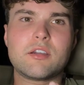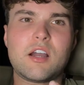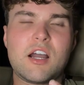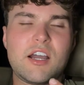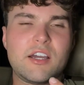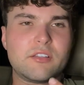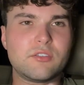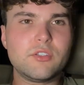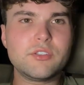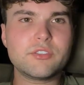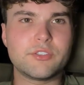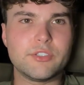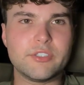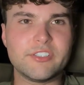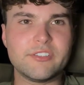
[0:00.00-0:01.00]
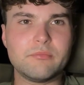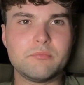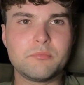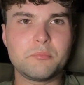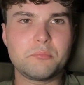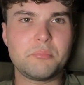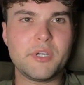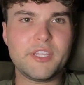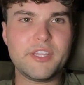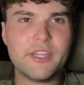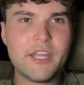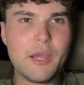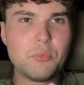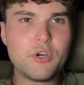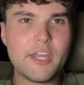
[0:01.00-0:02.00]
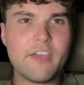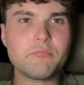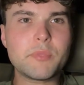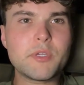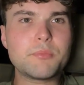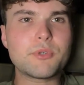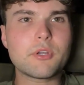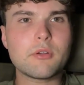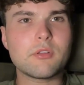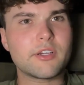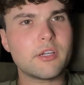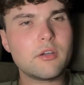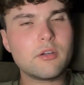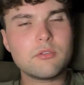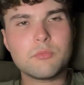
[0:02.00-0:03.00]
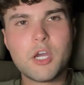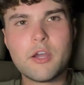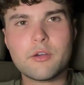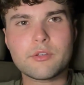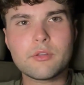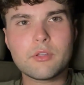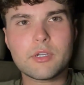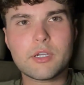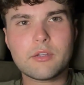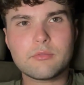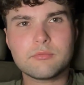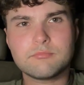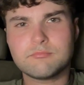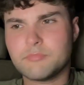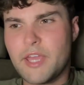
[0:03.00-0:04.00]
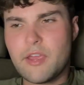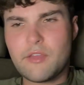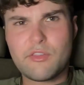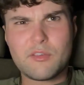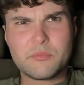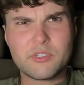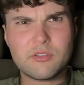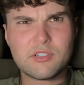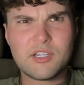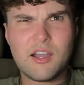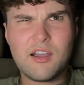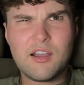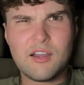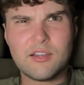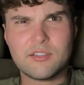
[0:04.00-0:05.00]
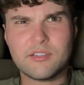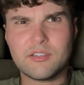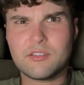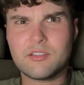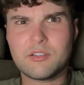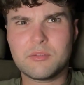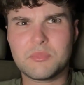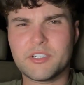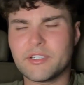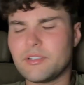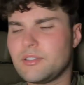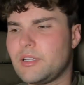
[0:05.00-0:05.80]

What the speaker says: I look good, but then I would have people going like, oh wow, you look handsome, you look hot, and then I'm like,